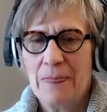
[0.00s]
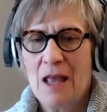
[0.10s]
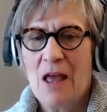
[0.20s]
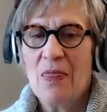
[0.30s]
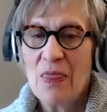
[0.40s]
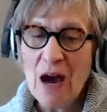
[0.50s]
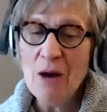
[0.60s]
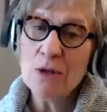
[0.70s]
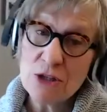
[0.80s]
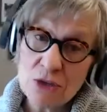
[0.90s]
Wow.
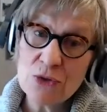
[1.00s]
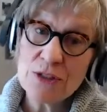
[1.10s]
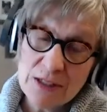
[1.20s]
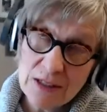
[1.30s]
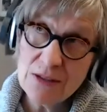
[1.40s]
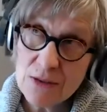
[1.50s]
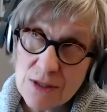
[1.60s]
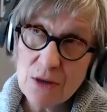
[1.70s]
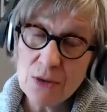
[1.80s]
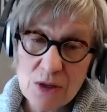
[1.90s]
That was 13 or
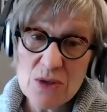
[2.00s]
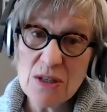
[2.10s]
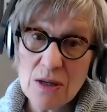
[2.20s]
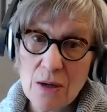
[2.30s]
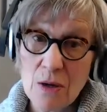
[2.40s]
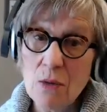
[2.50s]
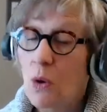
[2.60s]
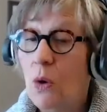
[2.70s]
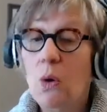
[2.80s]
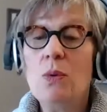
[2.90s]
so years ago.
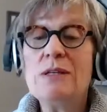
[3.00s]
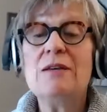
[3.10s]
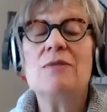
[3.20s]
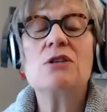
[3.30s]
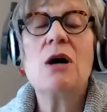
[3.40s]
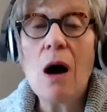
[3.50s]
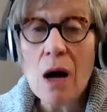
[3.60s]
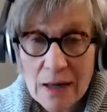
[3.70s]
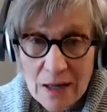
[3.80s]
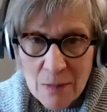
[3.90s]
Who was even
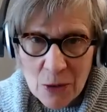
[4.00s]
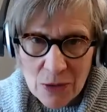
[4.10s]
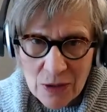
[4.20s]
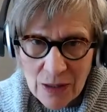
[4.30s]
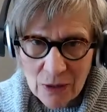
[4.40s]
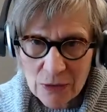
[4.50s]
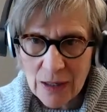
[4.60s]
talking about the cloud then?